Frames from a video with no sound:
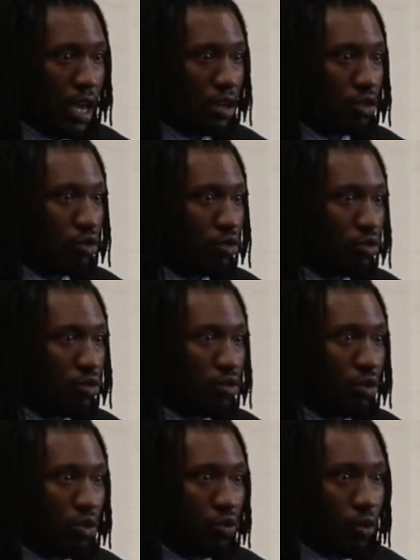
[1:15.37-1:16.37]
Can
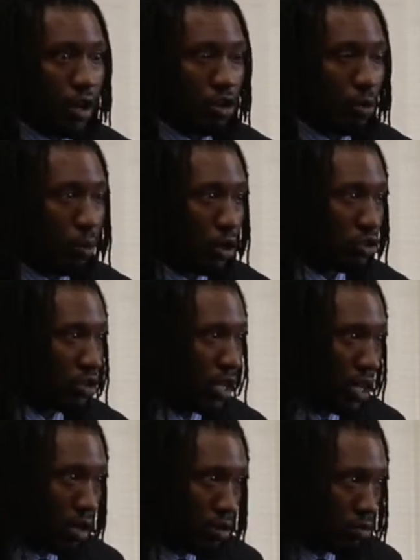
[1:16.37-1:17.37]
you radio
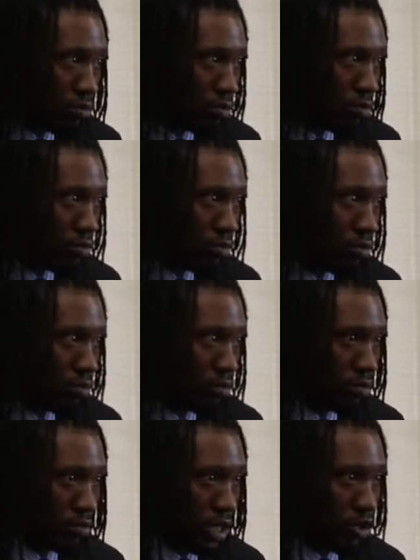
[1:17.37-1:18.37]
personnel?
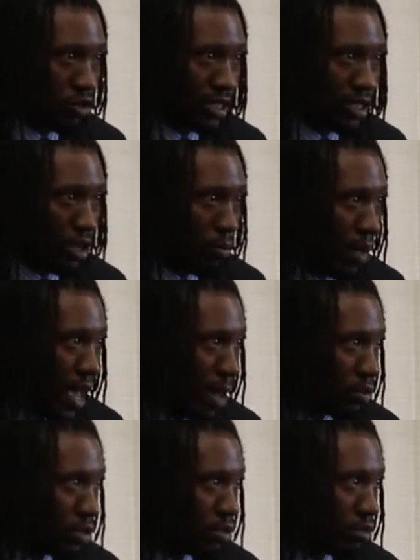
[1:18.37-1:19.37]
Can you detail
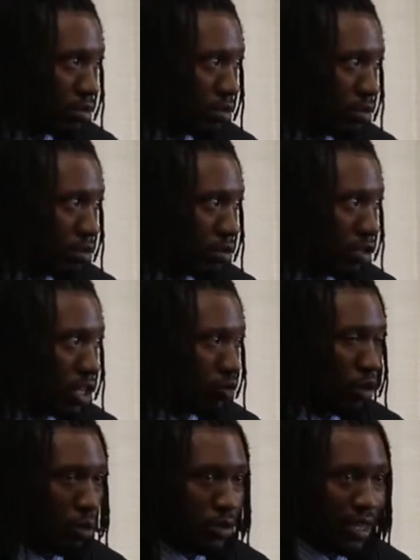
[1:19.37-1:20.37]
maps?
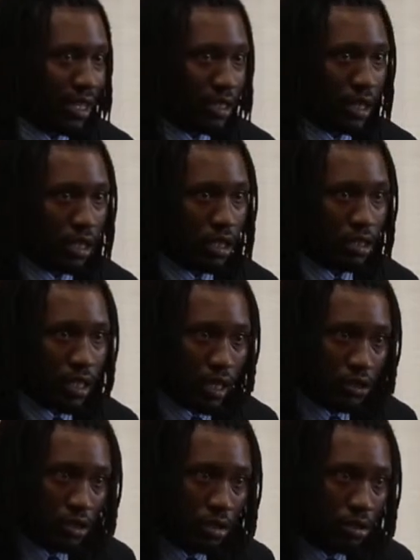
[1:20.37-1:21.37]
Can you work with intel
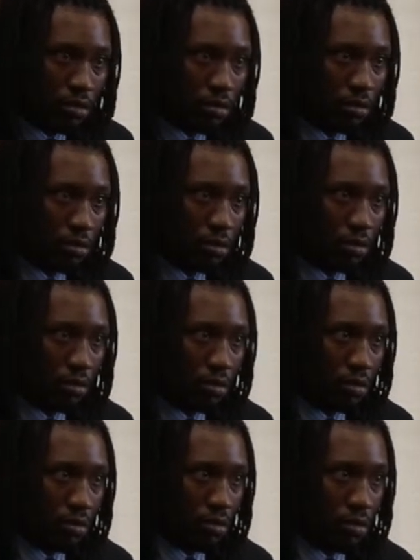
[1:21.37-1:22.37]
and intelligence?
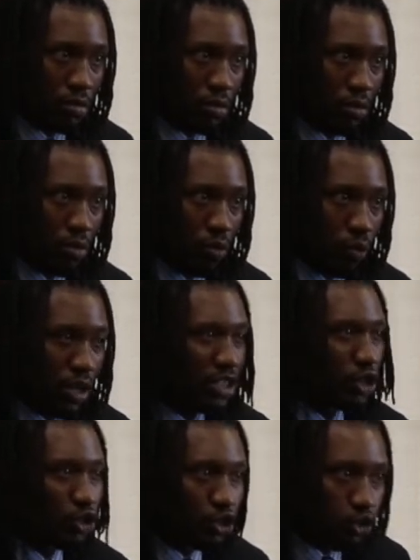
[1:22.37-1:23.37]

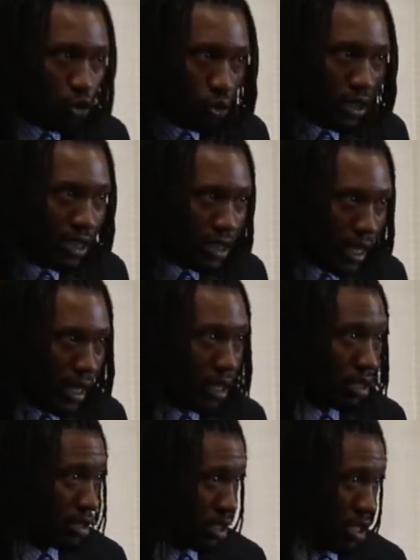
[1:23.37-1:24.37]
What does it truly
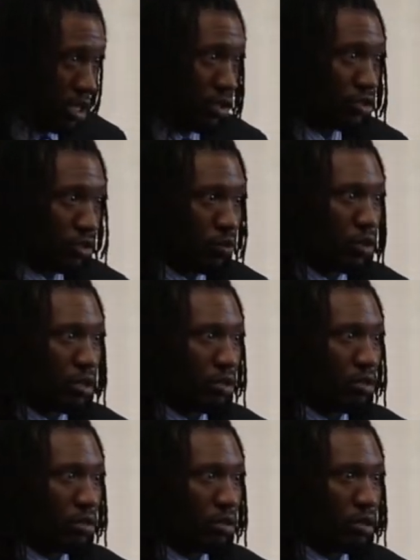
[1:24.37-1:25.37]
take to kill
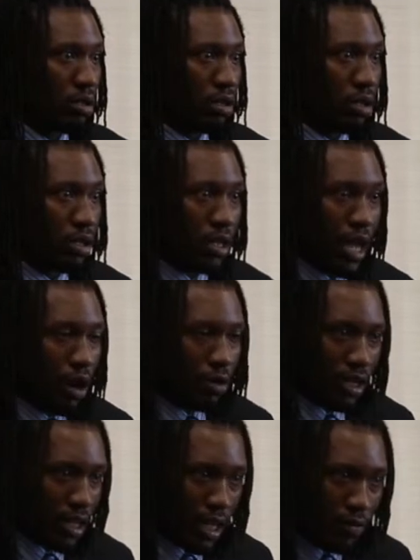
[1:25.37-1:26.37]
someone?
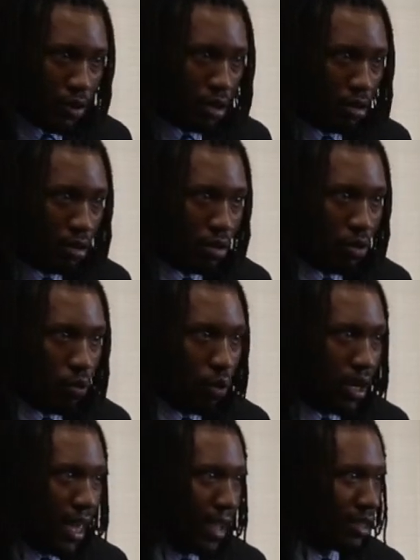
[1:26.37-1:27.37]
Now, given
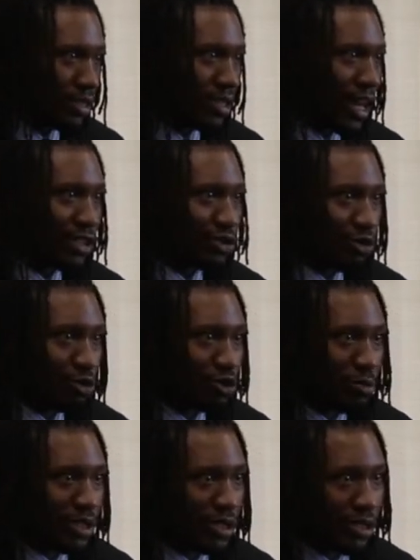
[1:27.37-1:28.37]
one act is not as
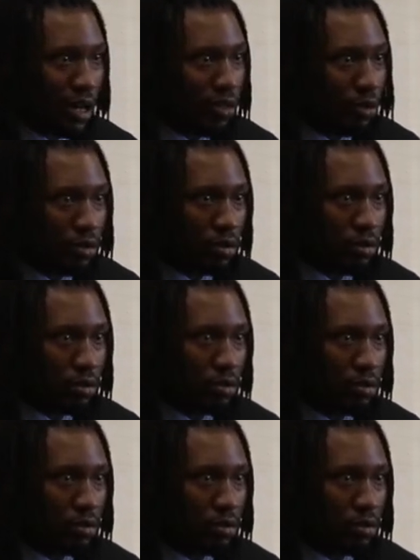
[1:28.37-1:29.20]
gruesome as another,